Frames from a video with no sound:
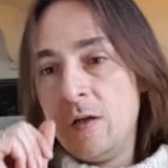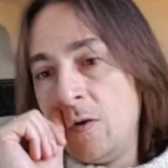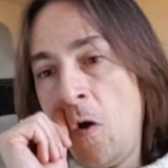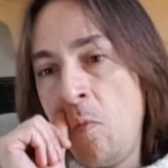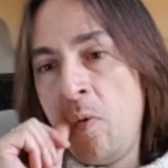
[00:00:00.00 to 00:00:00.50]

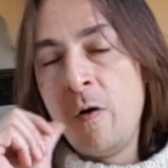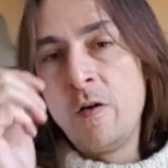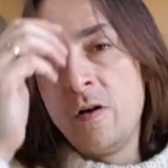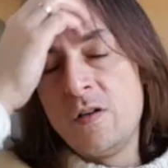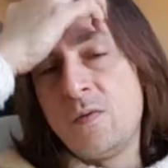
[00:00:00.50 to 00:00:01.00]
No
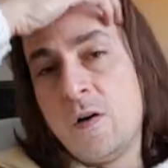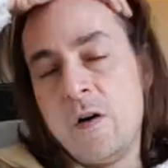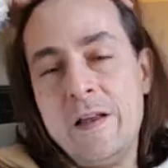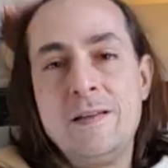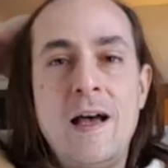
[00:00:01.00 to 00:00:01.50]
borders
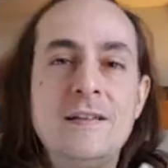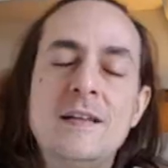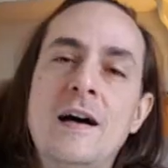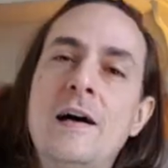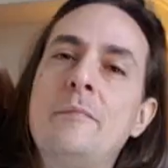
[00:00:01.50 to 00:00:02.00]
were at that
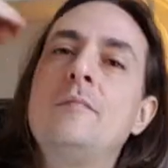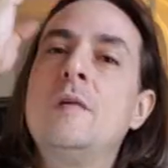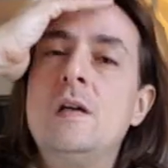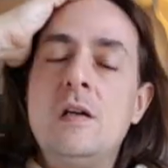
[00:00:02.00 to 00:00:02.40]
time,